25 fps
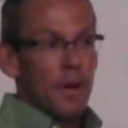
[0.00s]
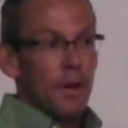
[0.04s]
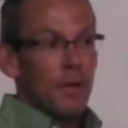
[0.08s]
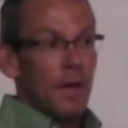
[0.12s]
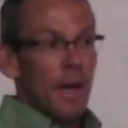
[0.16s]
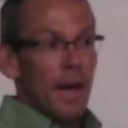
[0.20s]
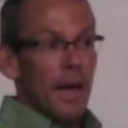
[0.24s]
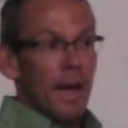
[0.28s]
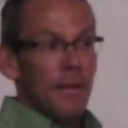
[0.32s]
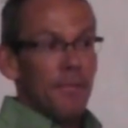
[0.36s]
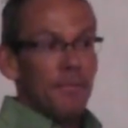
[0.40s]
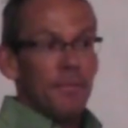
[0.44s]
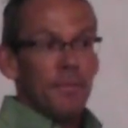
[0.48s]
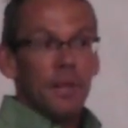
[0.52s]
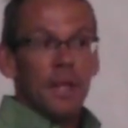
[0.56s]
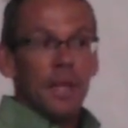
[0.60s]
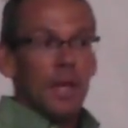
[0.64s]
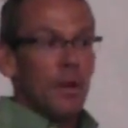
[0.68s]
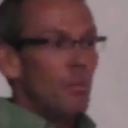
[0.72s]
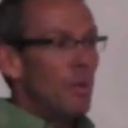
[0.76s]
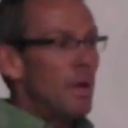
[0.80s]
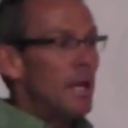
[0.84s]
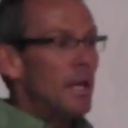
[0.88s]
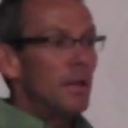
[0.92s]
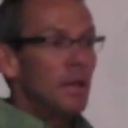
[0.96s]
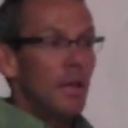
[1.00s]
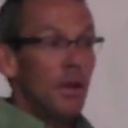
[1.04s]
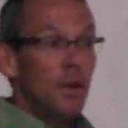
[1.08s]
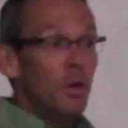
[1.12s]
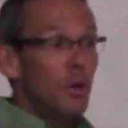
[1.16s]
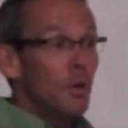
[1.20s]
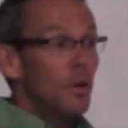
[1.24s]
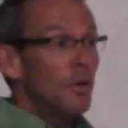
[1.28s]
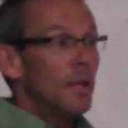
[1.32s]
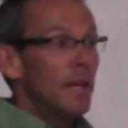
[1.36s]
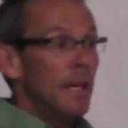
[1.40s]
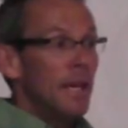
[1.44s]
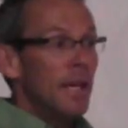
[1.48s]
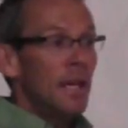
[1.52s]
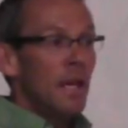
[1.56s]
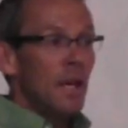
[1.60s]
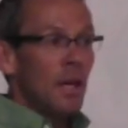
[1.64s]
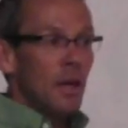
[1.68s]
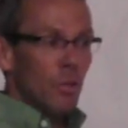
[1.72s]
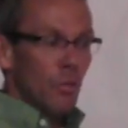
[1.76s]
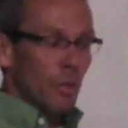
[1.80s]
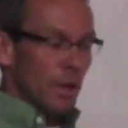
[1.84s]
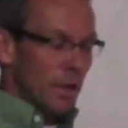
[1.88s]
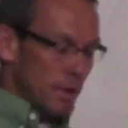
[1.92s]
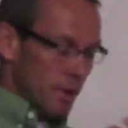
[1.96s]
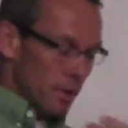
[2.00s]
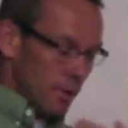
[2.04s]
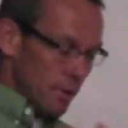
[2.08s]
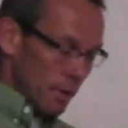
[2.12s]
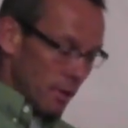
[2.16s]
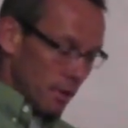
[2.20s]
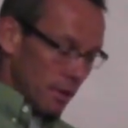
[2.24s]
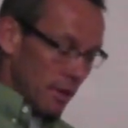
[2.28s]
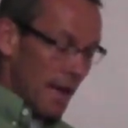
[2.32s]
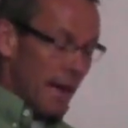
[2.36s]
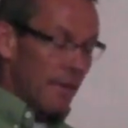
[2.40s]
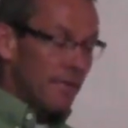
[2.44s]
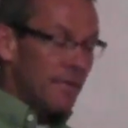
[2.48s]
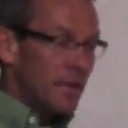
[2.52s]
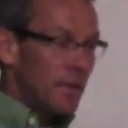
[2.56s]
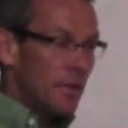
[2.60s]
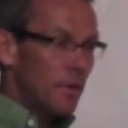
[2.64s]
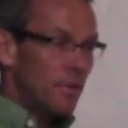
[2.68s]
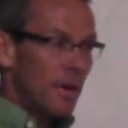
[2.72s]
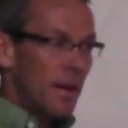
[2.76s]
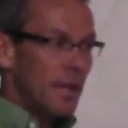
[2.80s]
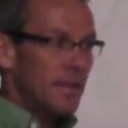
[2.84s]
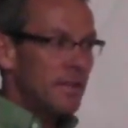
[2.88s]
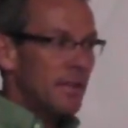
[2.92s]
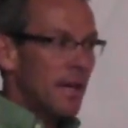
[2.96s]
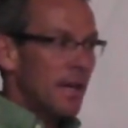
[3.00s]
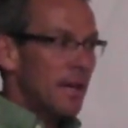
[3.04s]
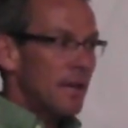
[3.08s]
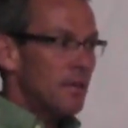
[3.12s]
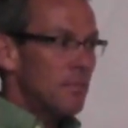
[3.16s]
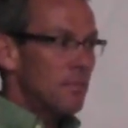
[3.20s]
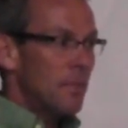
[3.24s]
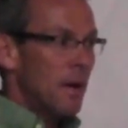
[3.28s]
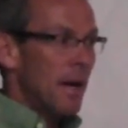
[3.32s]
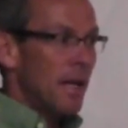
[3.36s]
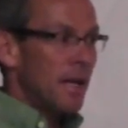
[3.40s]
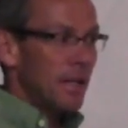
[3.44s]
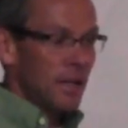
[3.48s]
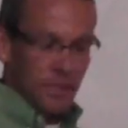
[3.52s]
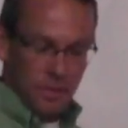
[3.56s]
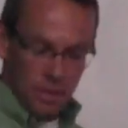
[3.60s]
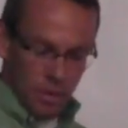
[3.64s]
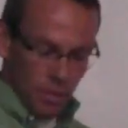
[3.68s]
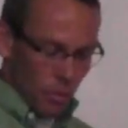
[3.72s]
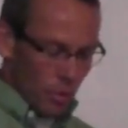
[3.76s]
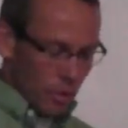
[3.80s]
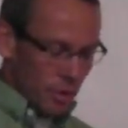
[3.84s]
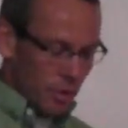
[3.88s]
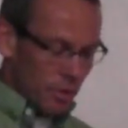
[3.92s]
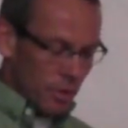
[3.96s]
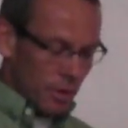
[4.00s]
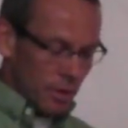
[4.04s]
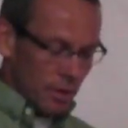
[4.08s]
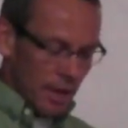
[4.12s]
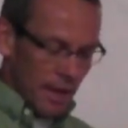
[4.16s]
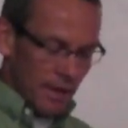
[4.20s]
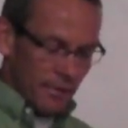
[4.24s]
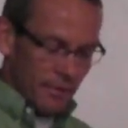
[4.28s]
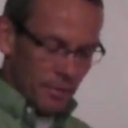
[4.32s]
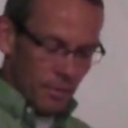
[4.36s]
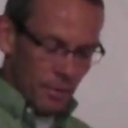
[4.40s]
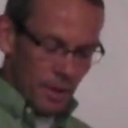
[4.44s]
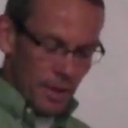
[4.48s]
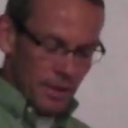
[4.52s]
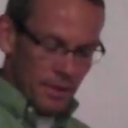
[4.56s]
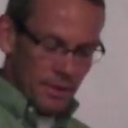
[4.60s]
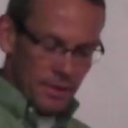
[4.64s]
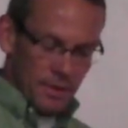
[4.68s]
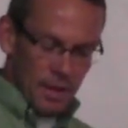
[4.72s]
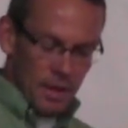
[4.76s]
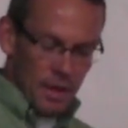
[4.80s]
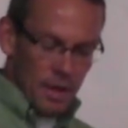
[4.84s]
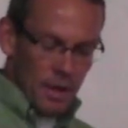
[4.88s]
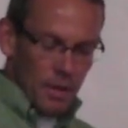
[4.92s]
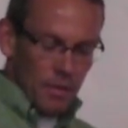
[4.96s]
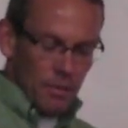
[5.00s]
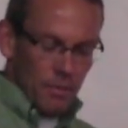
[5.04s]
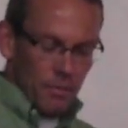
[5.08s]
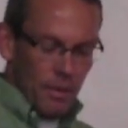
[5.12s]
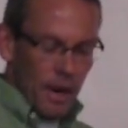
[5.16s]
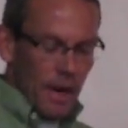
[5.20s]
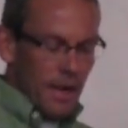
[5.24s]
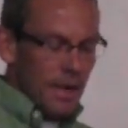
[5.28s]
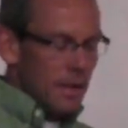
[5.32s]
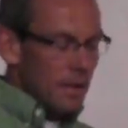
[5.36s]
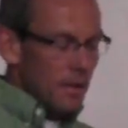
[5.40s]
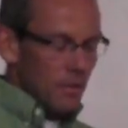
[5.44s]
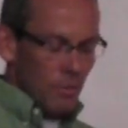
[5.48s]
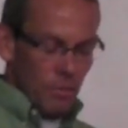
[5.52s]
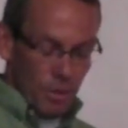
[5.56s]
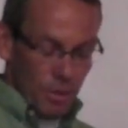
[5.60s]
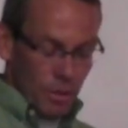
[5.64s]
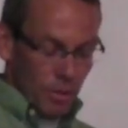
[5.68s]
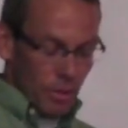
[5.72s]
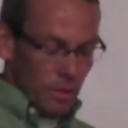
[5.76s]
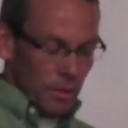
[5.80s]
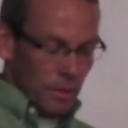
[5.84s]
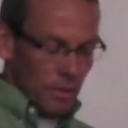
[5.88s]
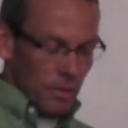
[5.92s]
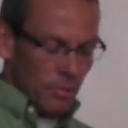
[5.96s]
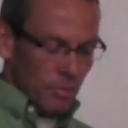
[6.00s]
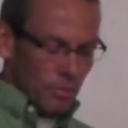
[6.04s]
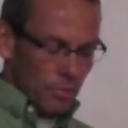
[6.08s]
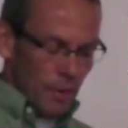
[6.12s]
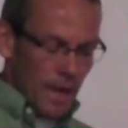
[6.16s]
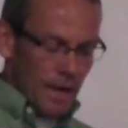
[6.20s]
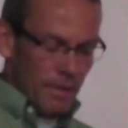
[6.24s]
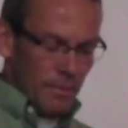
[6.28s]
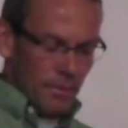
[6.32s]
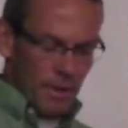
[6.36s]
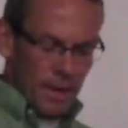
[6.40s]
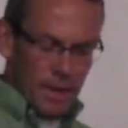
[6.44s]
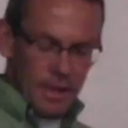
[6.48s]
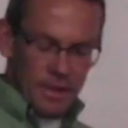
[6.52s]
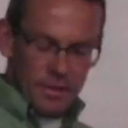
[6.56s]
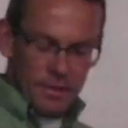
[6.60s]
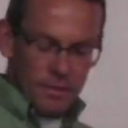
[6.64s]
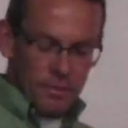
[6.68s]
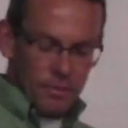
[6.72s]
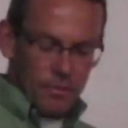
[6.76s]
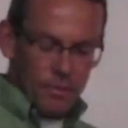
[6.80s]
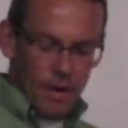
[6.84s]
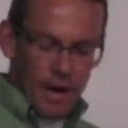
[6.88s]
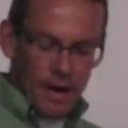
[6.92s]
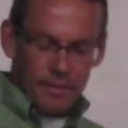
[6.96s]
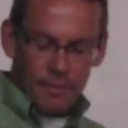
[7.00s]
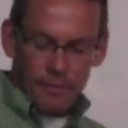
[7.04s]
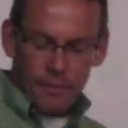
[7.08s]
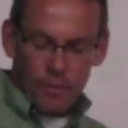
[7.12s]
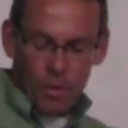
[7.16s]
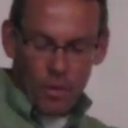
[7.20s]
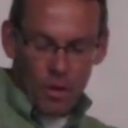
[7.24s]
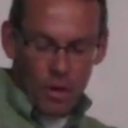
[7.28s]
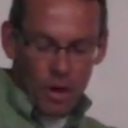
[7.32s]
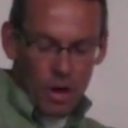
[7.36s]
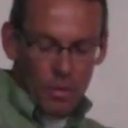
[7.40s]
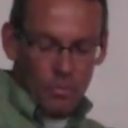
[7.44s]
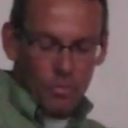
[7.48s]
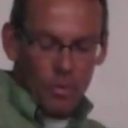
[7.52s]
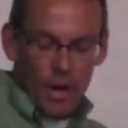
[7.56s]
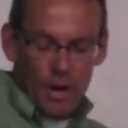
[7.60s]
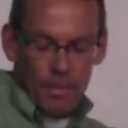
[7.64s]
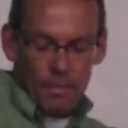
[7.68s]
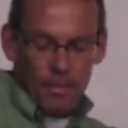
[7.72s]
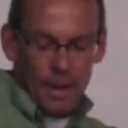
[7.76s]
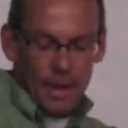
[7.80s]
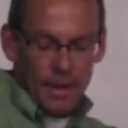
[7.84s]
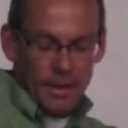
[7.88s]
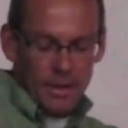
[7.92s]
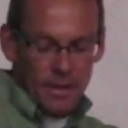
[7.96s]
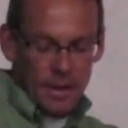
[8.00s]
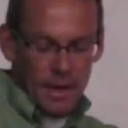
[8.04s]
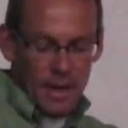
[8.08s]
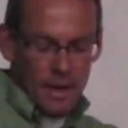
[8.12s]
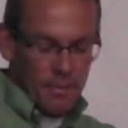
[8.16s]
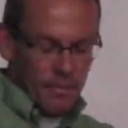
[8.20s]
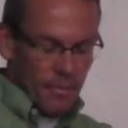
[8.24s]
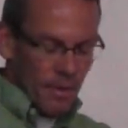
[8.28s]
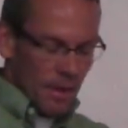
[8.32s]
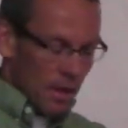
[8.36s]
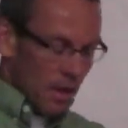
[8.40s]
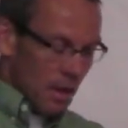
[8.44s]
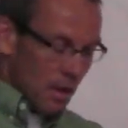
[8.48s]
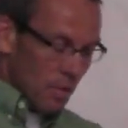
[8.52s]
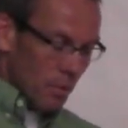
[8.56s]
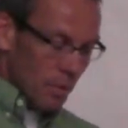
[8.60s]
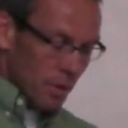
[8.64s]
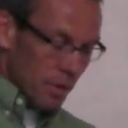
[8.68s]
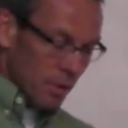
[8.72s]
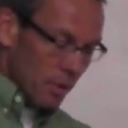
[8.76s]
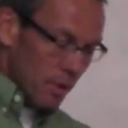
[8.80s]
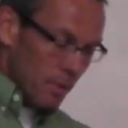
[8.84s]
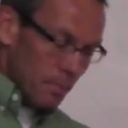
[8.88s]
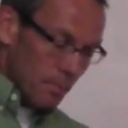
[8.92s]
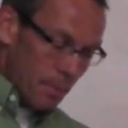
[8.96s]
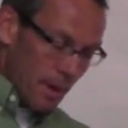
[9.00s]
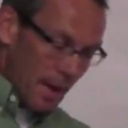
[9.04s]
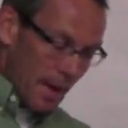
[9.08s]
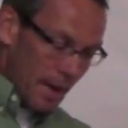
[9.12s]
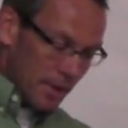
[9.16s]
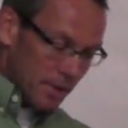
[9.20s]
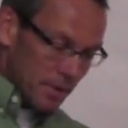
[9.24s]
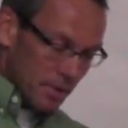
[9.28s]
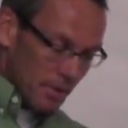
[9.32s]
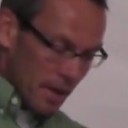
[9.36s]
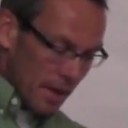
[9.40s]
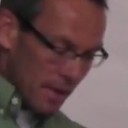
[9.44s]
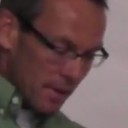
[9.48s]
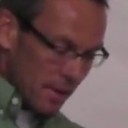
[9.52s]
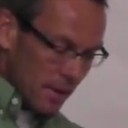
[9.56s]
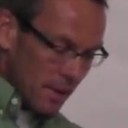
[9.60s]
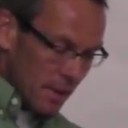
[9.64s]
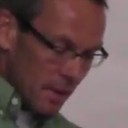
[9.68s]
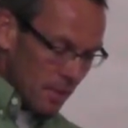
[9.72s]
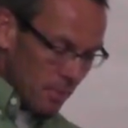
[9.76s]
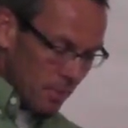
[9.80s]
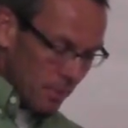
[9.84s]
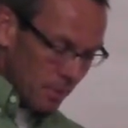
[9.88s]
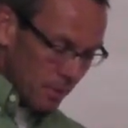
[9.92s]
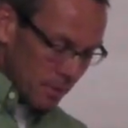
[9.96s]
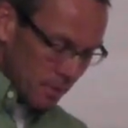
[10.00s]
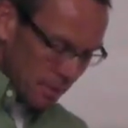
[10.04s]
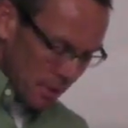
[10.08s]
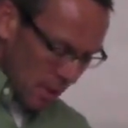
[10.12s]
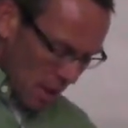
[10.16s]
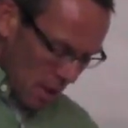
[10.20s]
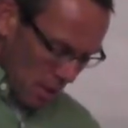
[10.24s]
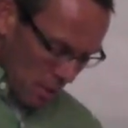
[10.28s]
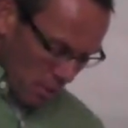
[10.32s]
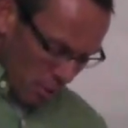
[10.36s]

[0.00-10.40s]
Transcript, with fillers: Okay? And we literally, we do the left and the right side of the body. So we're doing left wrist, right, we're doing right wrist, right forearm, right bicep. We're doing pecs around the nipples.